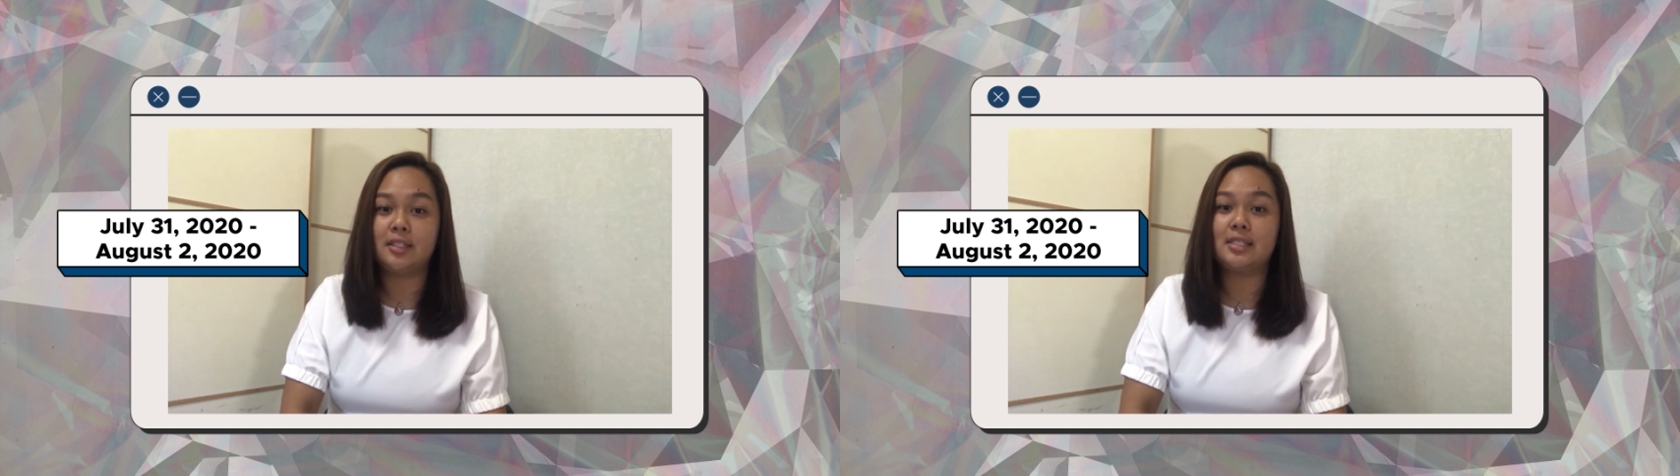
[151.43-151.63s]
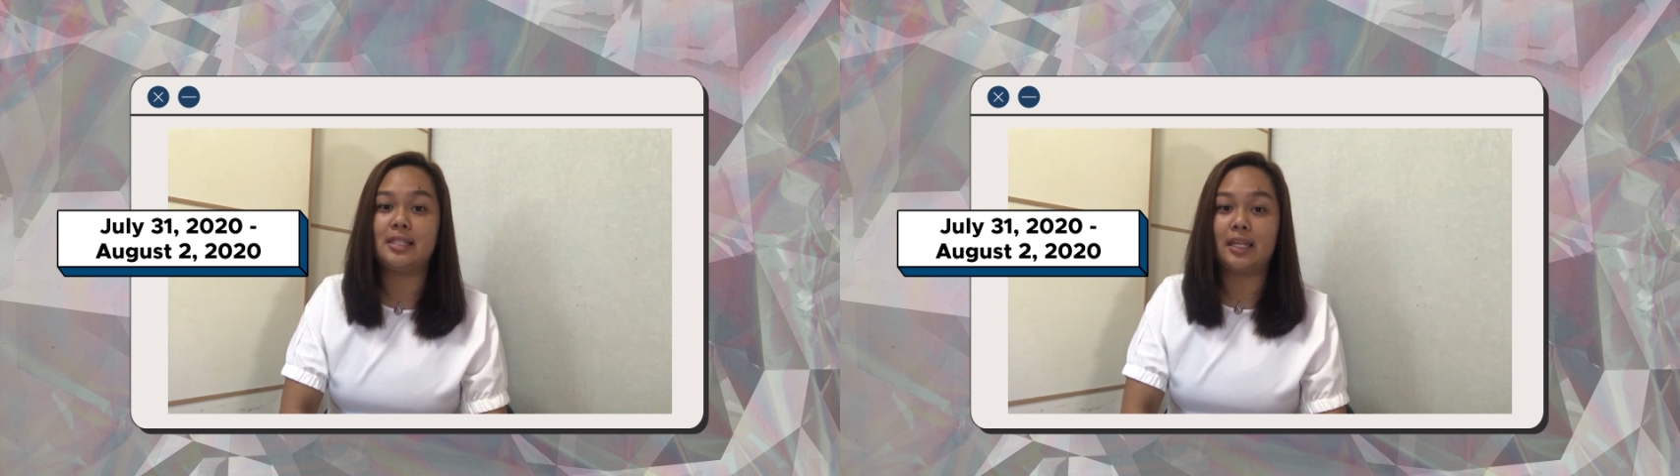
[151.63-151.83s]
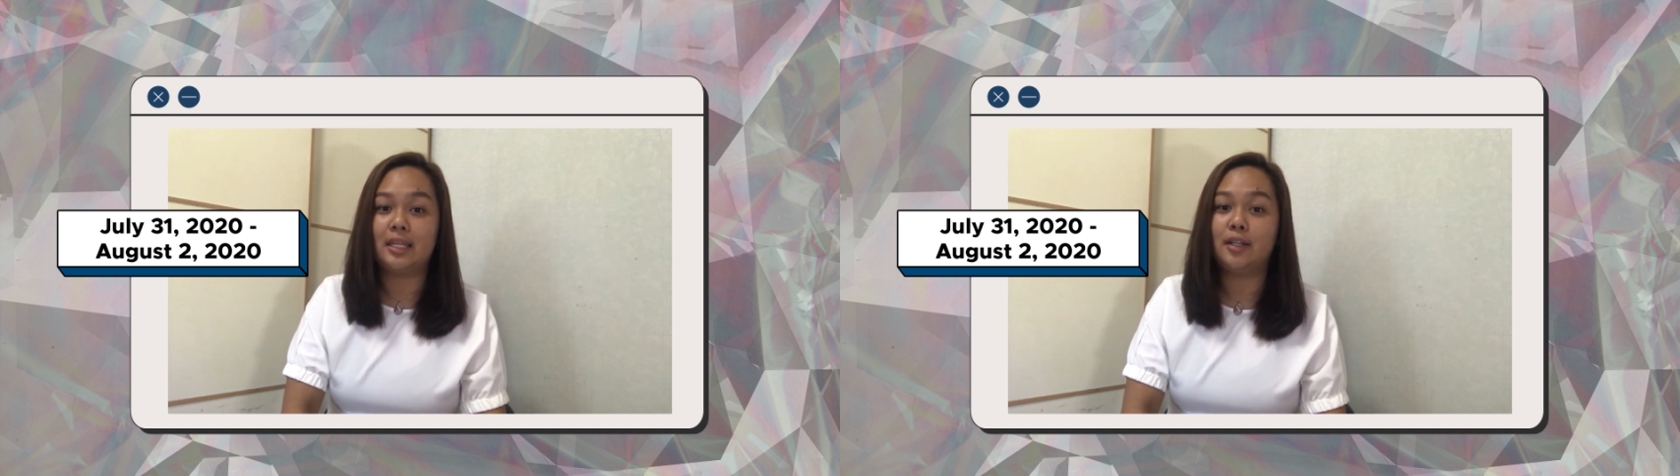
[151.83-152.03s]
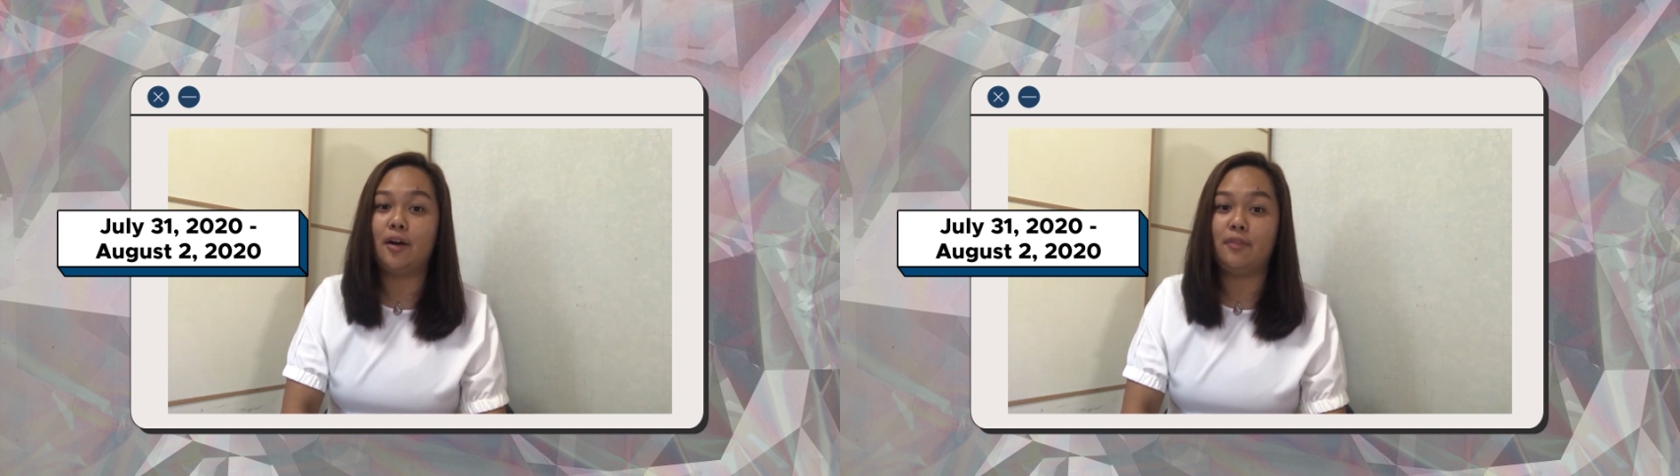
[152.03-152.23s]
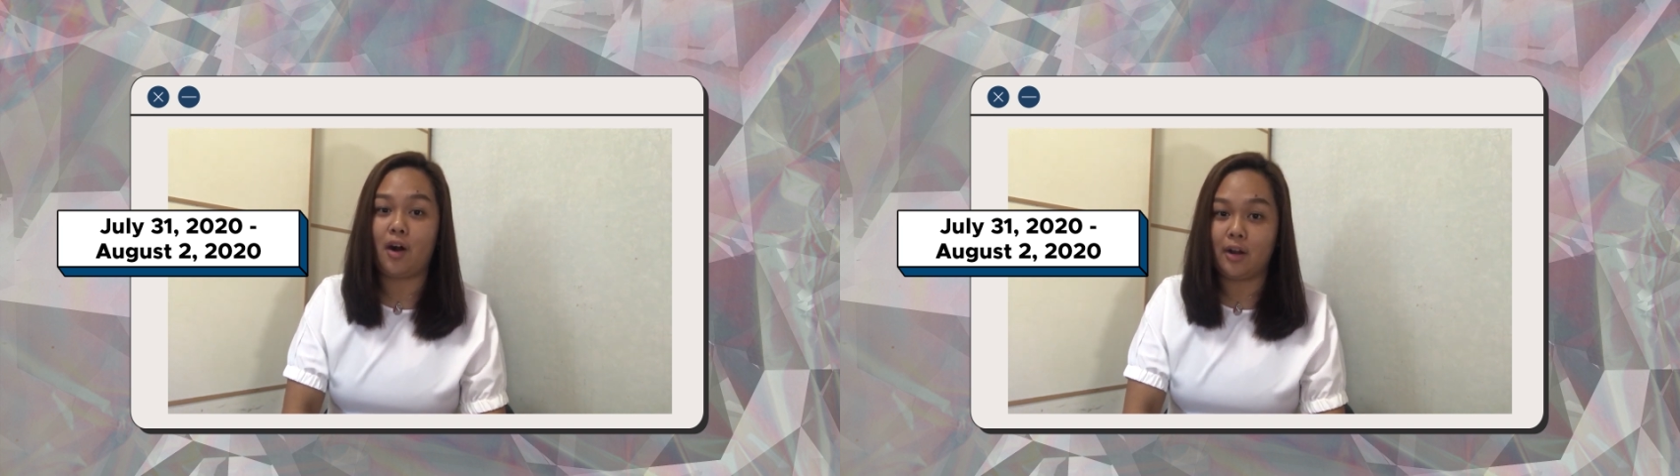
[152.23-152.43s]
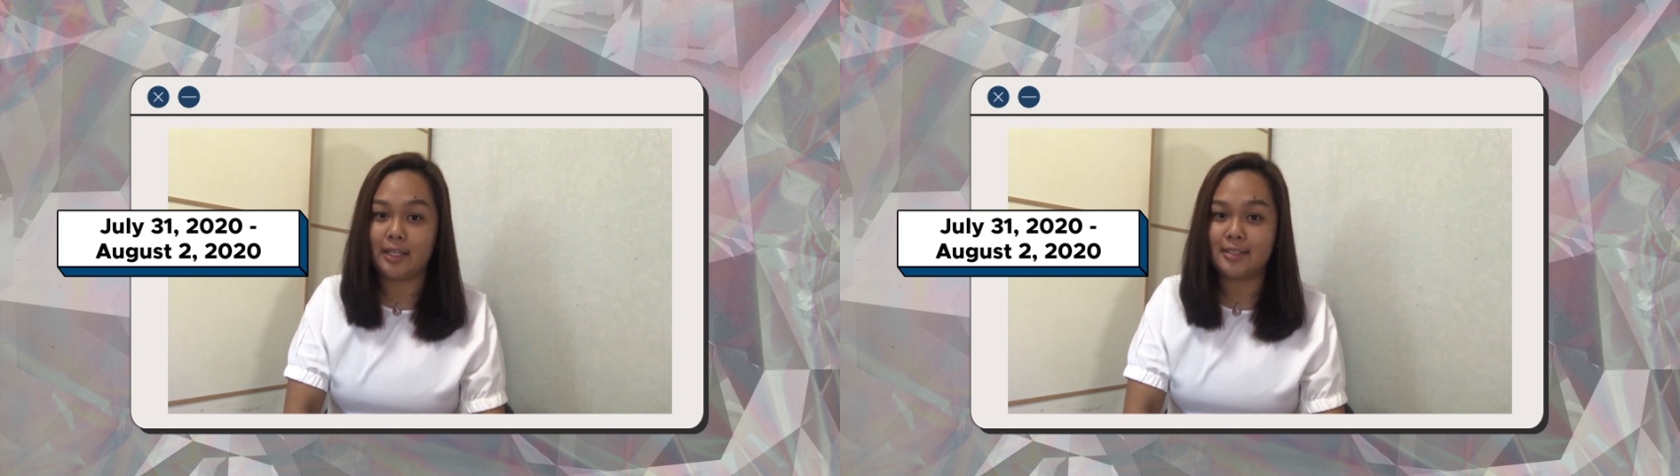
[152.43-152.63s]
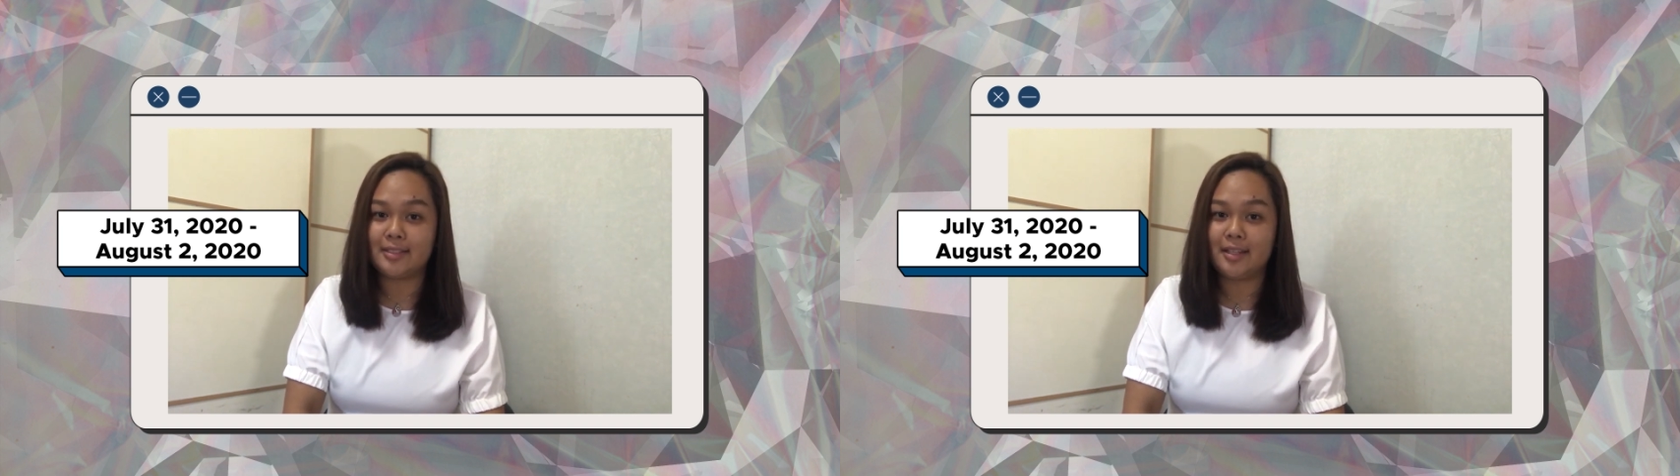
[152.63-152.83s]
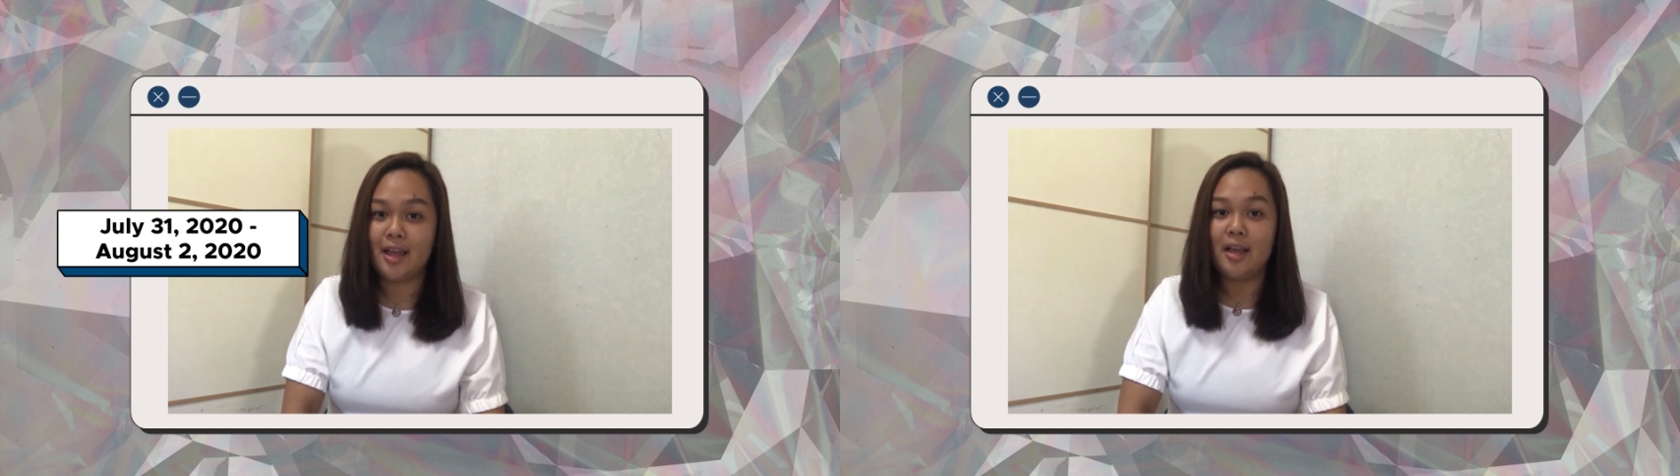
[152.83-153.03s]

to the 2nd of August.